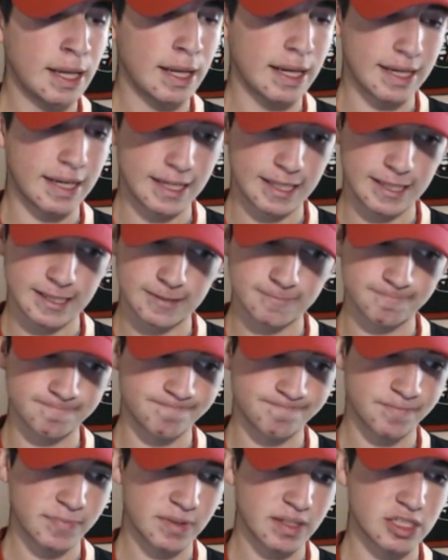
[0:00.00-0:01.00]
Um,
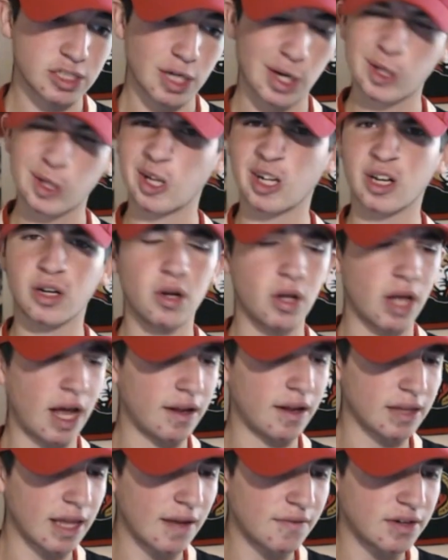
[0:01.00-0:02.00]
shots on goal
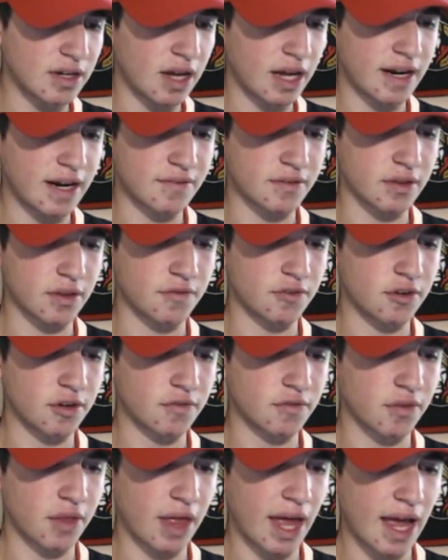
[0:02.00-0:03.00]
11 9 after the first
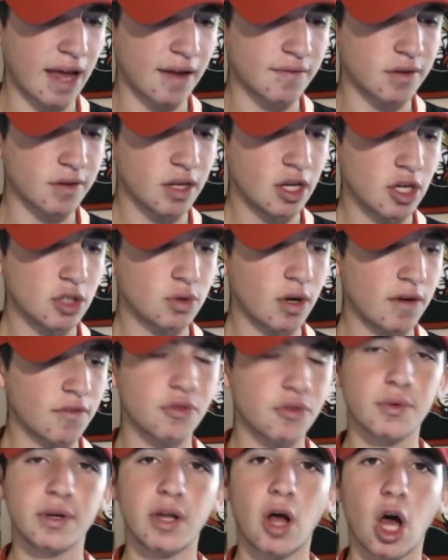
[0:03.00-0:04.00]
for the Avs, 12
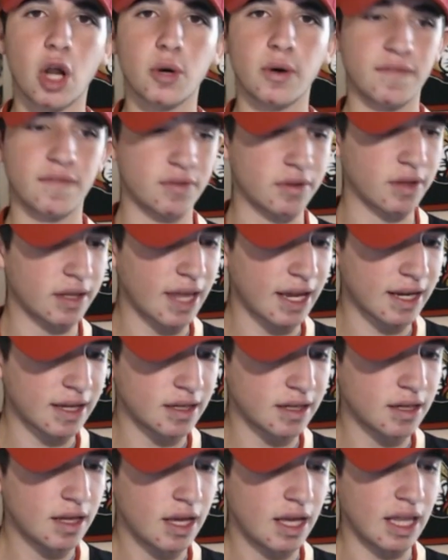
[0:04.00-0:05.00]
3 auto after the
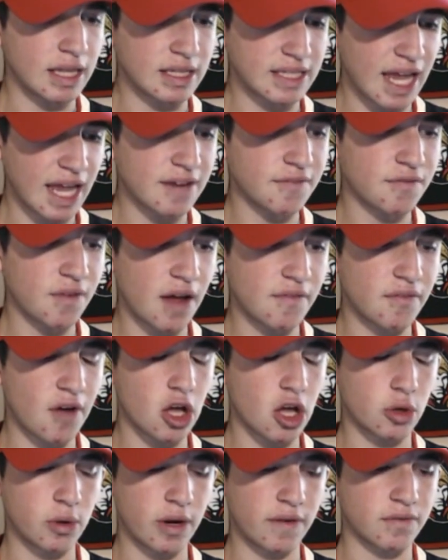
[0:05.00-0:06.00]
second, 10 5
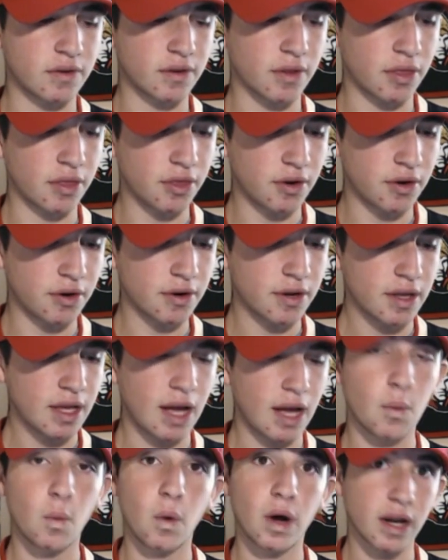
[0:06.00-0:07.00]
auto after the third,
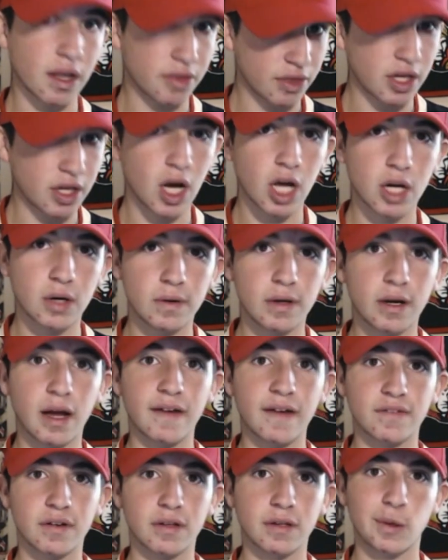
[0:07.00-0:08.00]
1 0 Ottawa
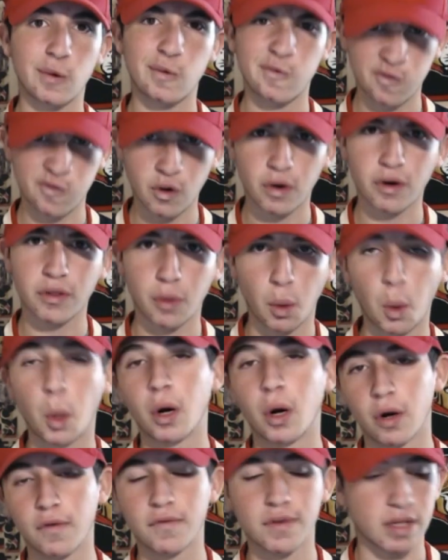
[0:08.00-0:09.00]
after the fourth
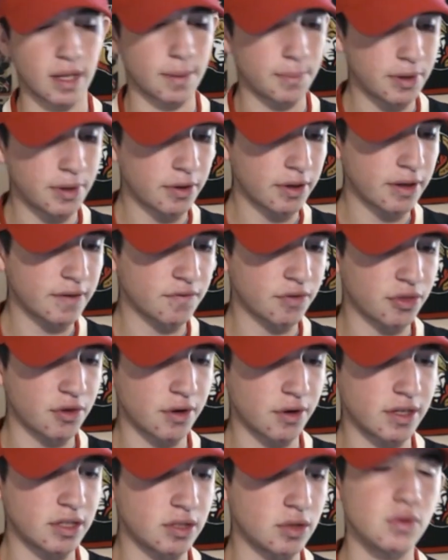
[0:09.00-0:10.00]
or overtime period,
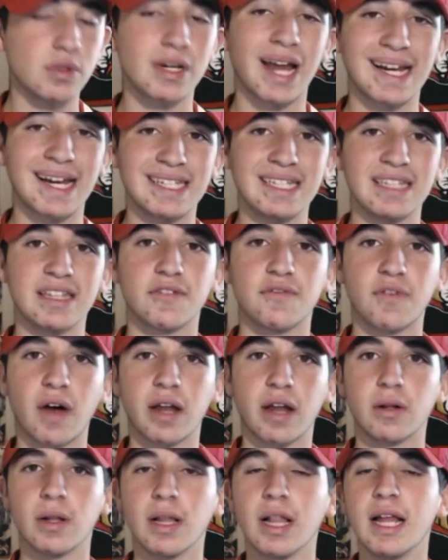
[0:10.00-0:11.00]
32 19 the
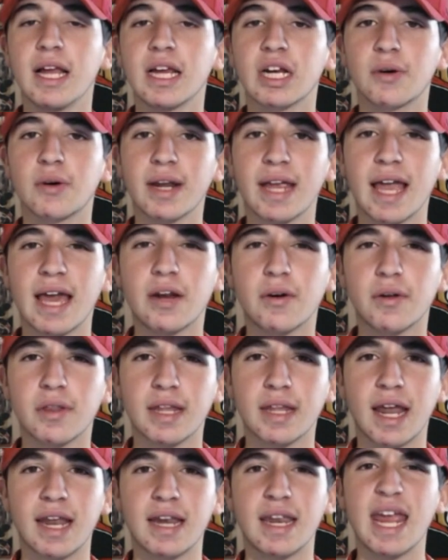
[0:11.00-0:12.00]
final. Craig
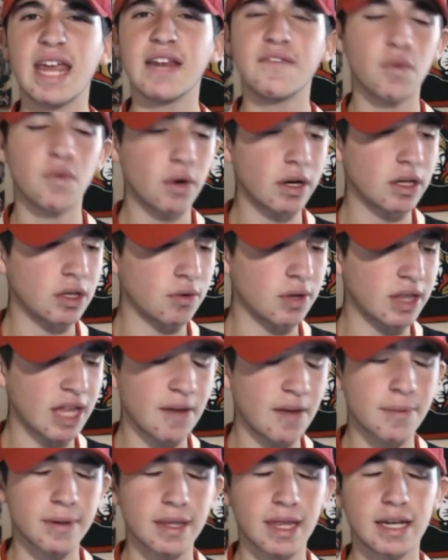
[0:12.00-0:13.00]
Anderson had an 842
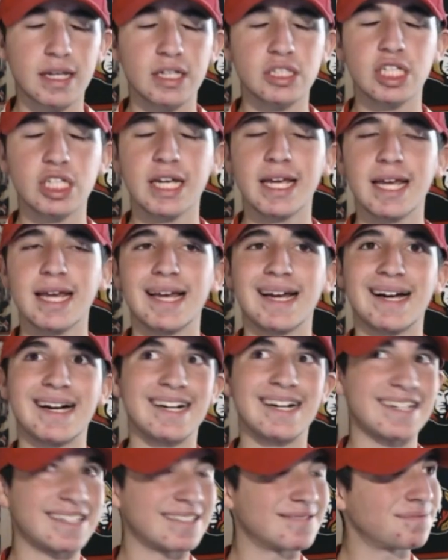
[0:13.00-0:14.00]
save percentage.
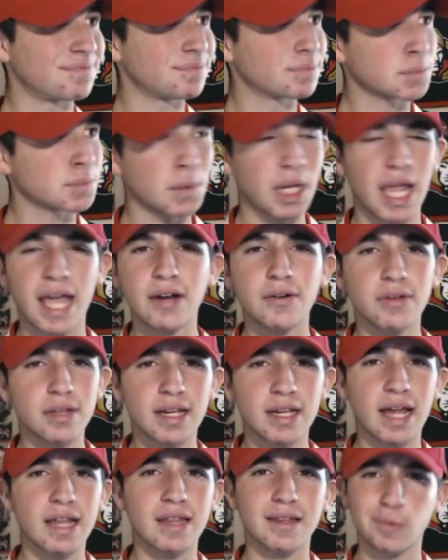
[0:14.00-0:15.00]
Um, Anderson
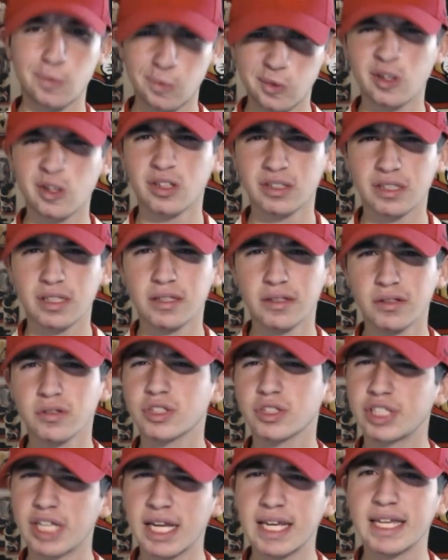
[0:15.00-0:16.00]
has looked a little
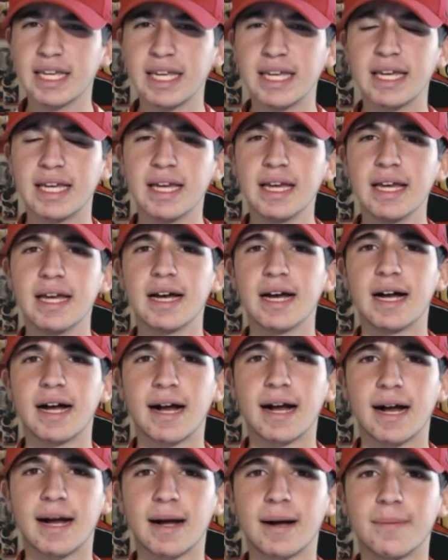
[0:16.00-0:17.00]
shaky.
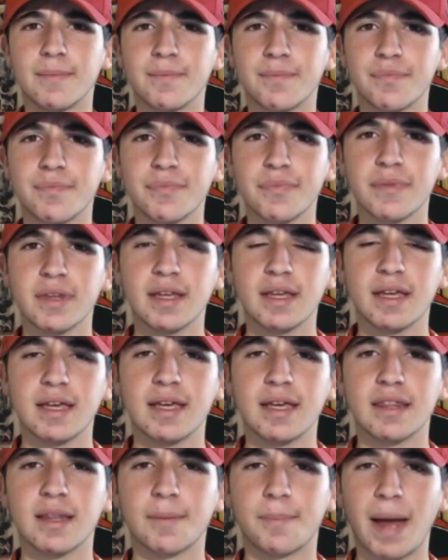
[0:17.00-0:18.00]
Um,
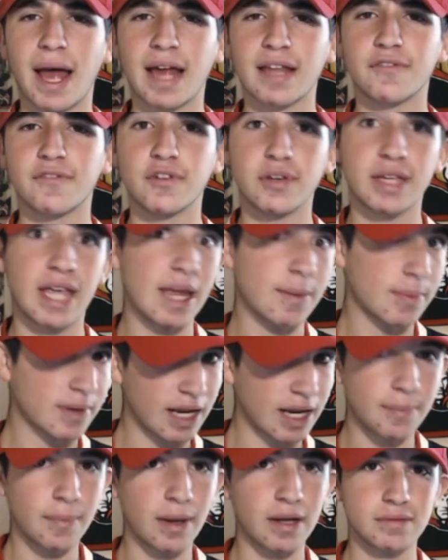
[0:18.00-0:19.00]
the past few games.
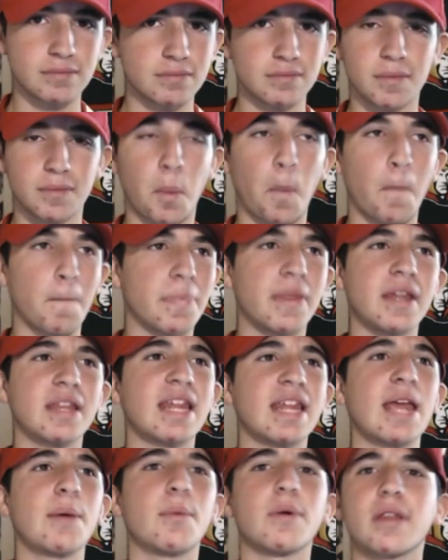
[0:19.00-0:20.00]
Now, I'm not, this
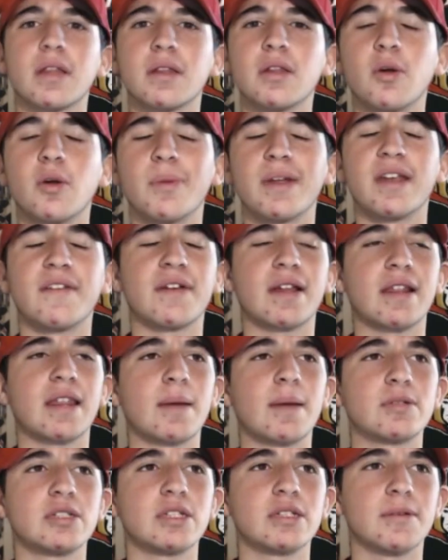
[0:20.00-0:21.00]
game was a little bit of
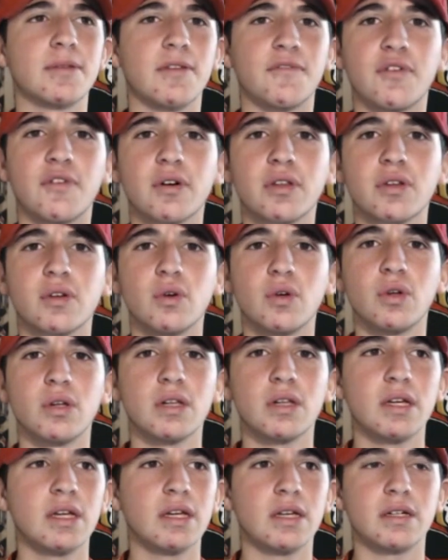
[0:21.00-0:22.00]
exception. The first
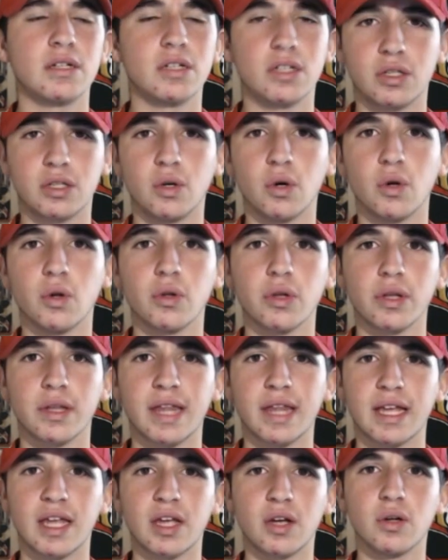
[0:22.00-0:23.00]
goal, good goal.
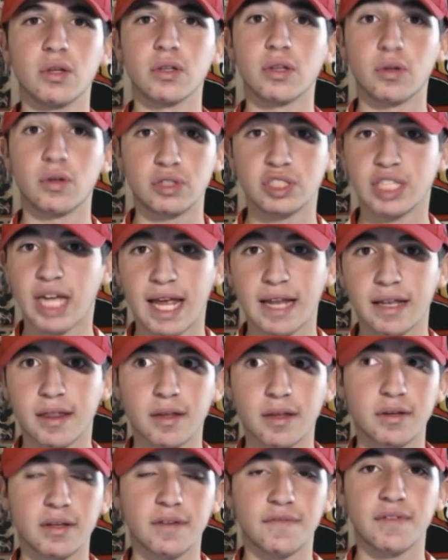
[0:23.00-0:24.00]
Second goal, no chance,
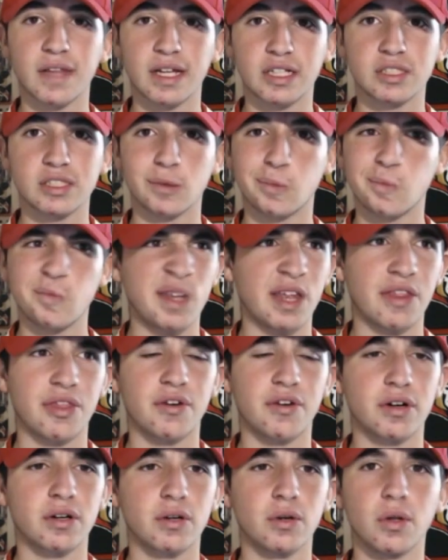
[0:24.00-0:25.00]
a deflection. And
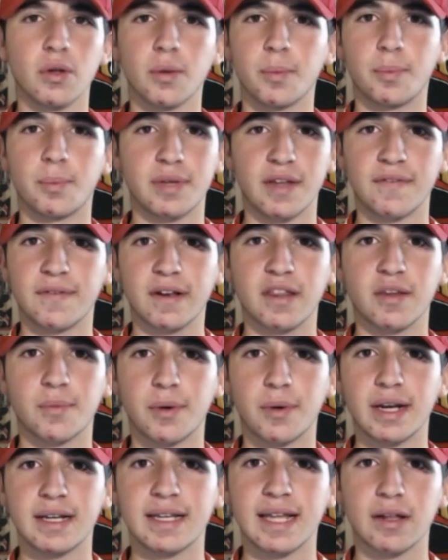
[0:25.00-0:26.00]
third goal, defensive
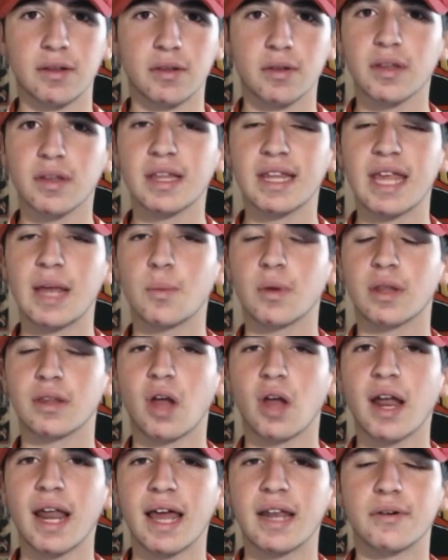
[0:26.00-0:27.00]
breakdown. So this game was
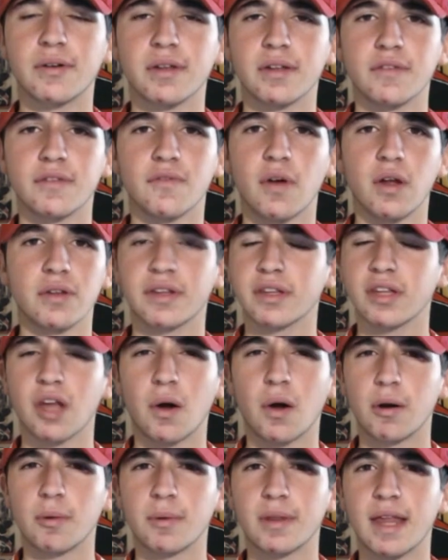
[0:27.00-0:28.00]
not Anderson's fault. That's not
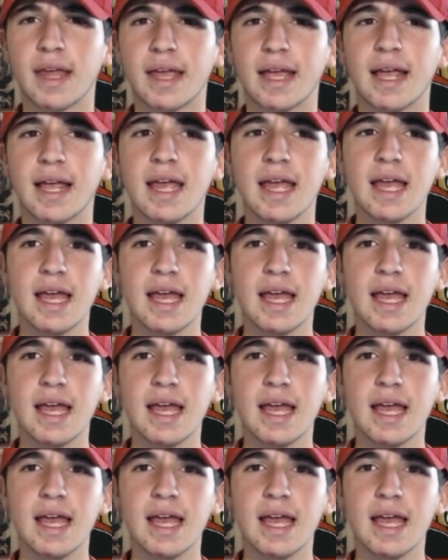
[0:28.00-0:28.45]
what I'm saying.